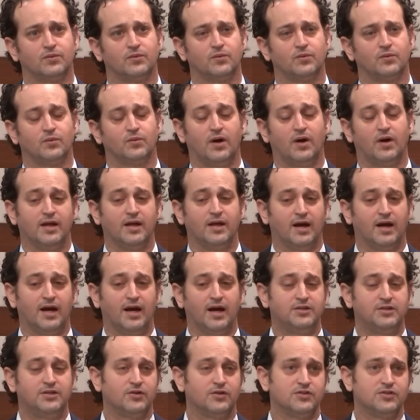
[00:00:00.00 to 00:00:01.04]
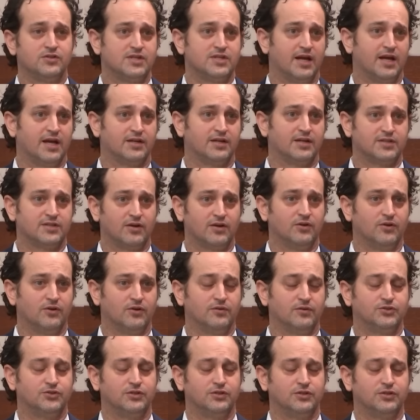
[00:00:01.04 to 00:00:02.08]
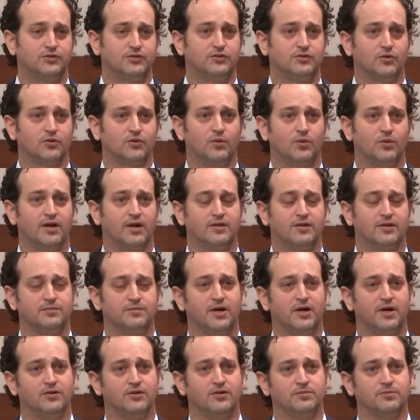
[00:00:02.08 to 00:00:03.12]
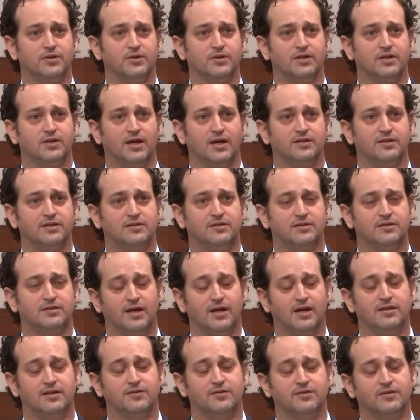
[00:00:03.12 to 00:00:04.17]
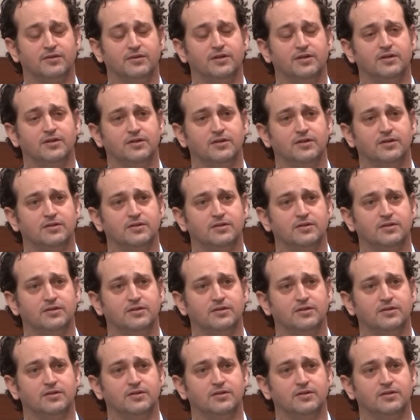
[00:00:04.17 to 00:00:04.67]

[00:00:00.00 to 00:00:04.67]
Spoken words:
Well, I took a Xanax. I don't know if she took one out of the bottle, but I definitely did.